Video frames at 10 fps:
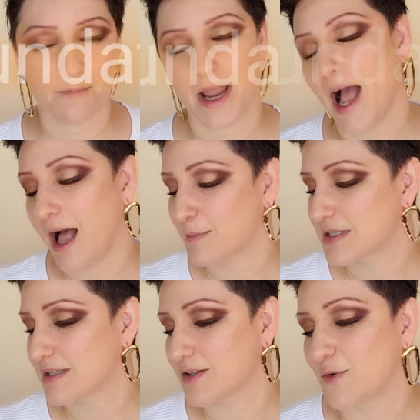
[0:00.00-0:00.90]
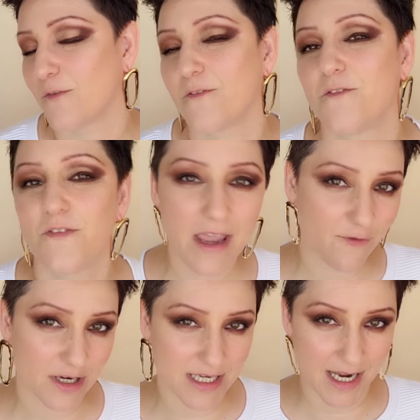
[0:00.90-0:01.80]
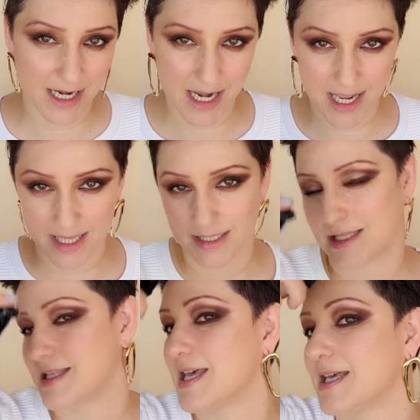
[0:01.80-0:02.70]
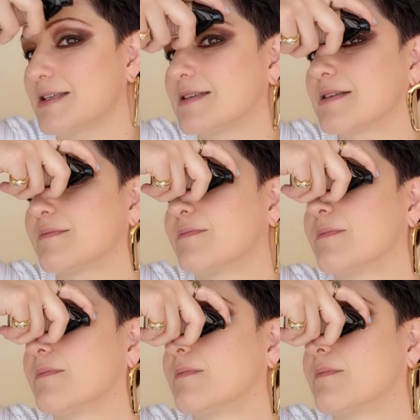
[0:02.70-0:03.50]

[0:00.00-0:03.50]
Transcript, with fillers: And my absolute favorite technique is this.